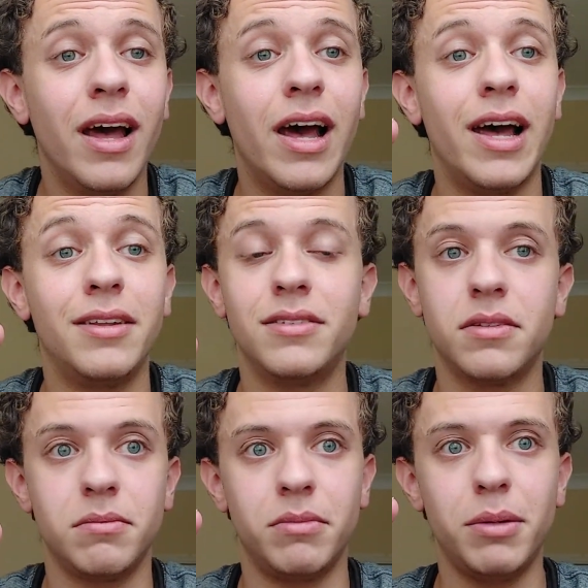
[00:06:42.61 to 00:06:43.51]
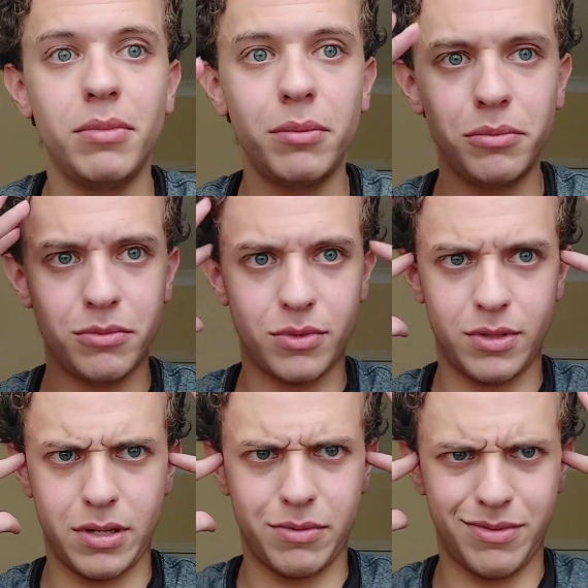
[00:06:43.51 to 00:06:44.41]
And my mum,
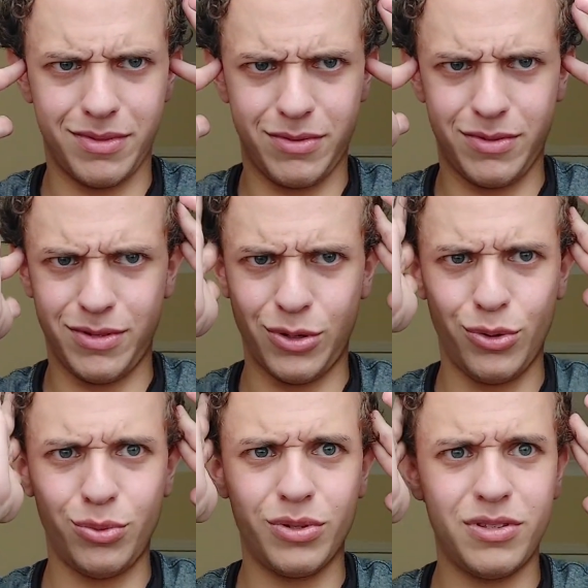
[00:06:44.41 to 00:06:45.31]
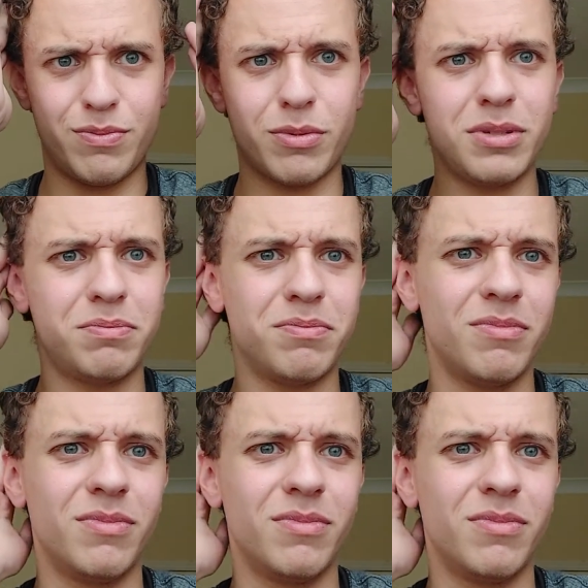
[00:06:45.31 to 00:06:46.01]
who was probably,